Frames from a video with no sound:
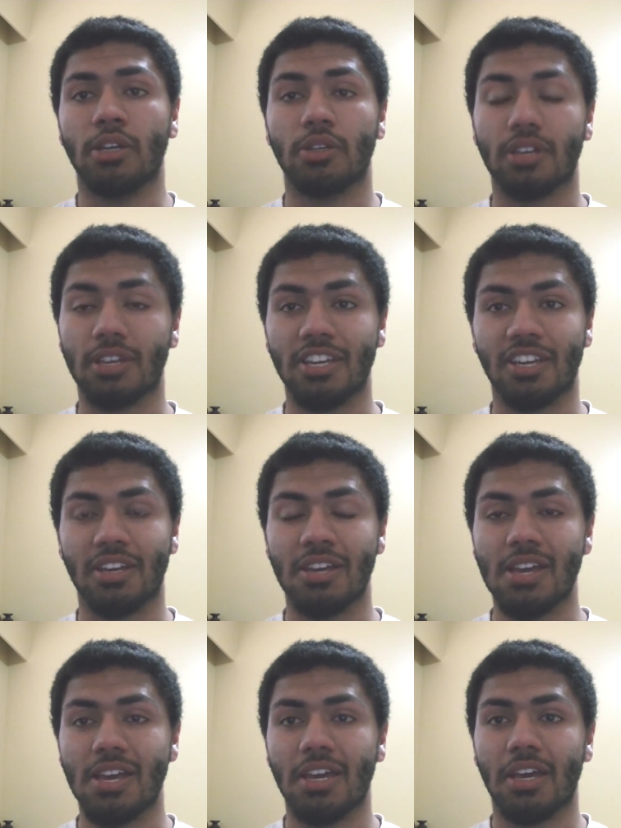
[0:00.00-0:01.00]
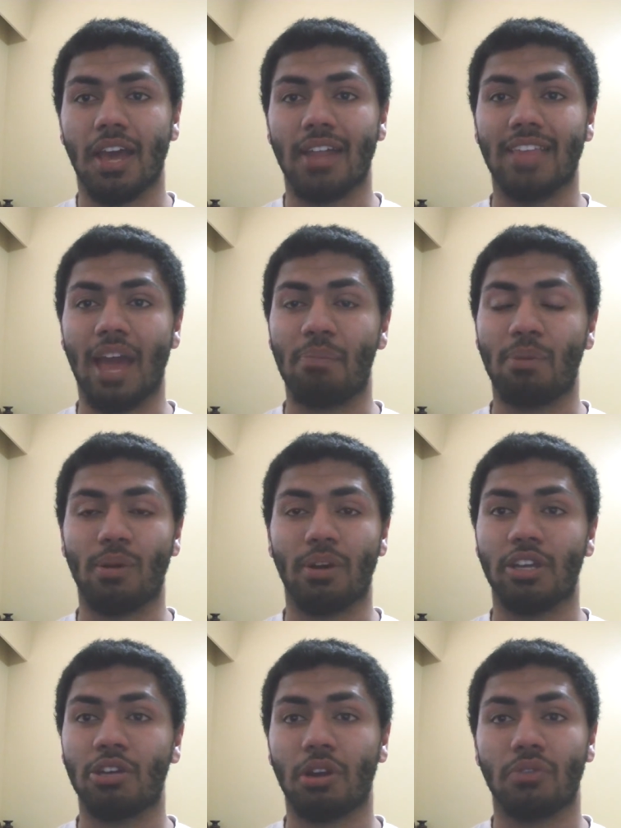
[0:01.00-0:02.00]
at that
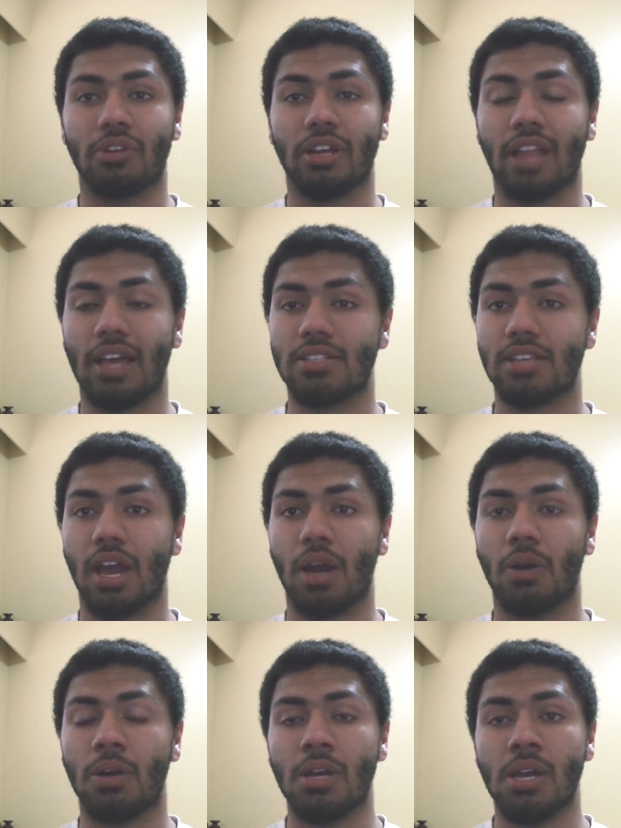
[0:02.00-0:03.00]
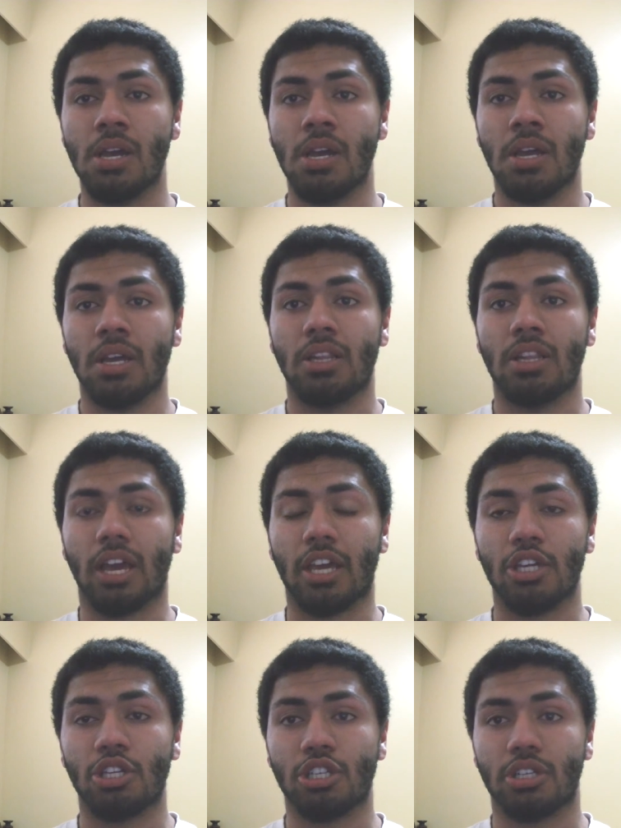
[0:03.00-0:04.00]
point, you don't realize how
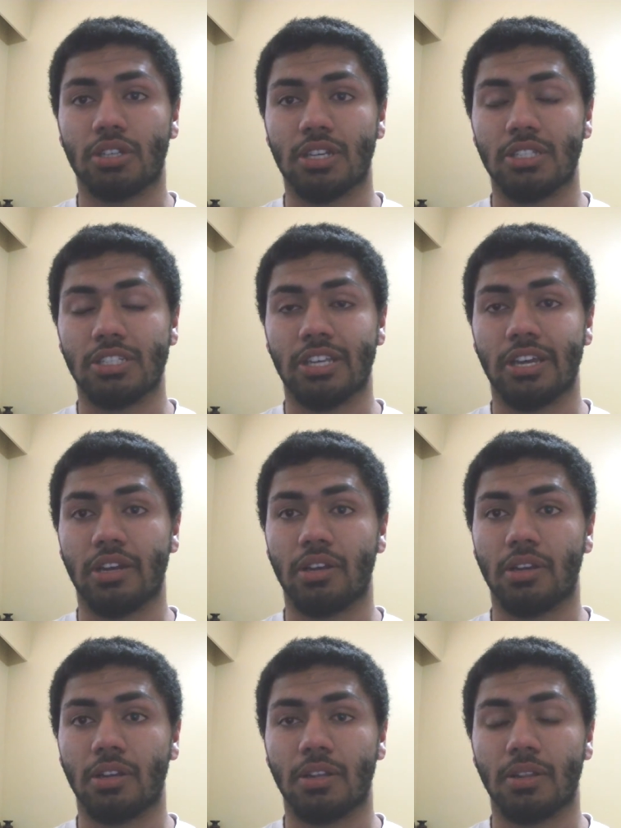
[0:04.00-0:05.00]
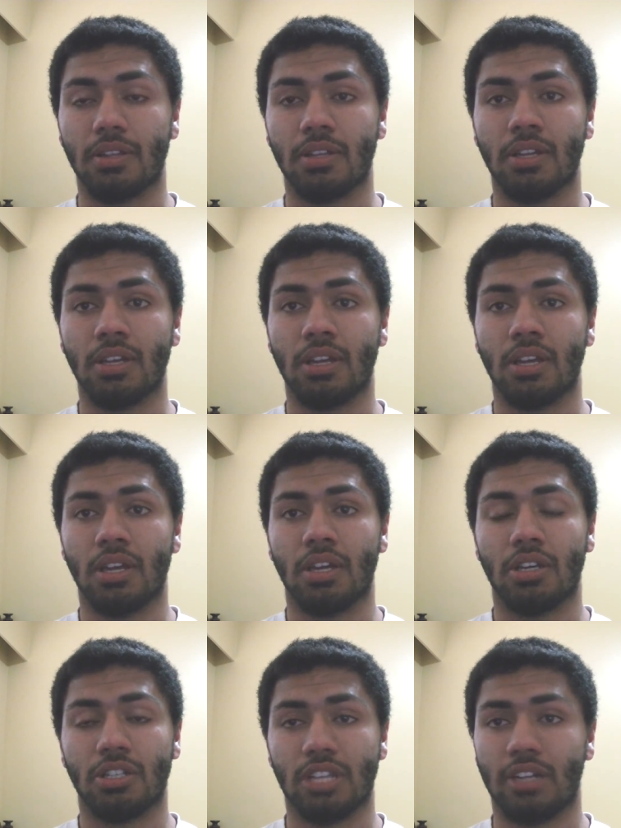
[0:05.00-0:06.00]
lucky you should consider
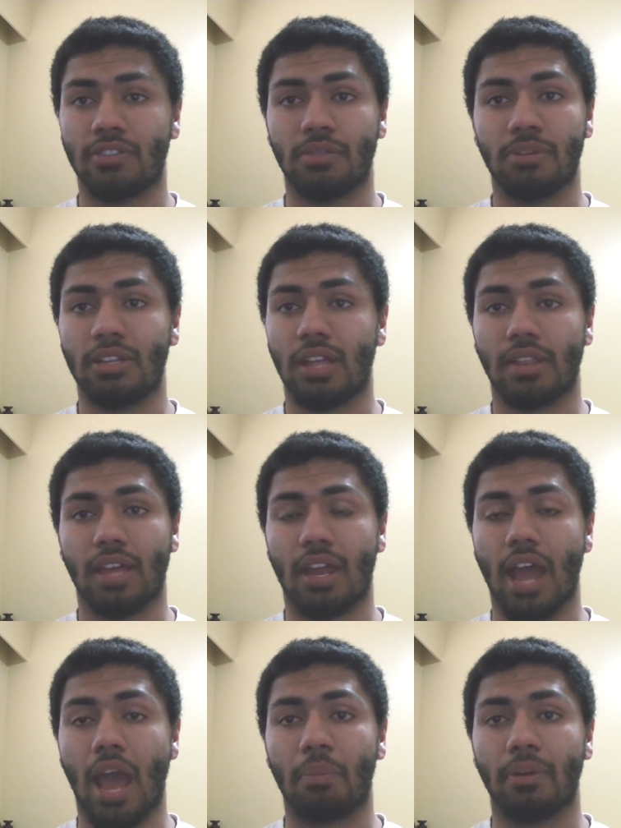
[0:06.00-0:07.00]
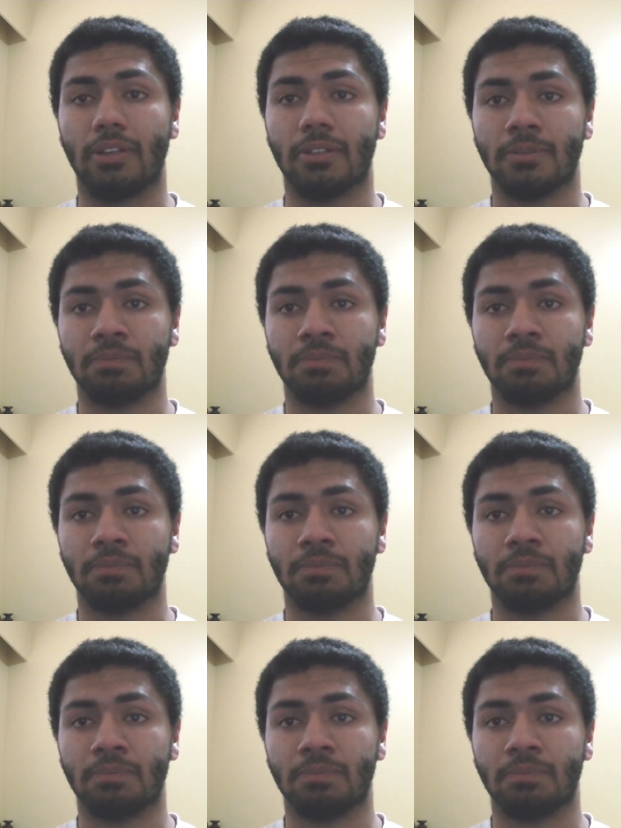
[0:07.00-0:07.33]
yourself to be that that happened.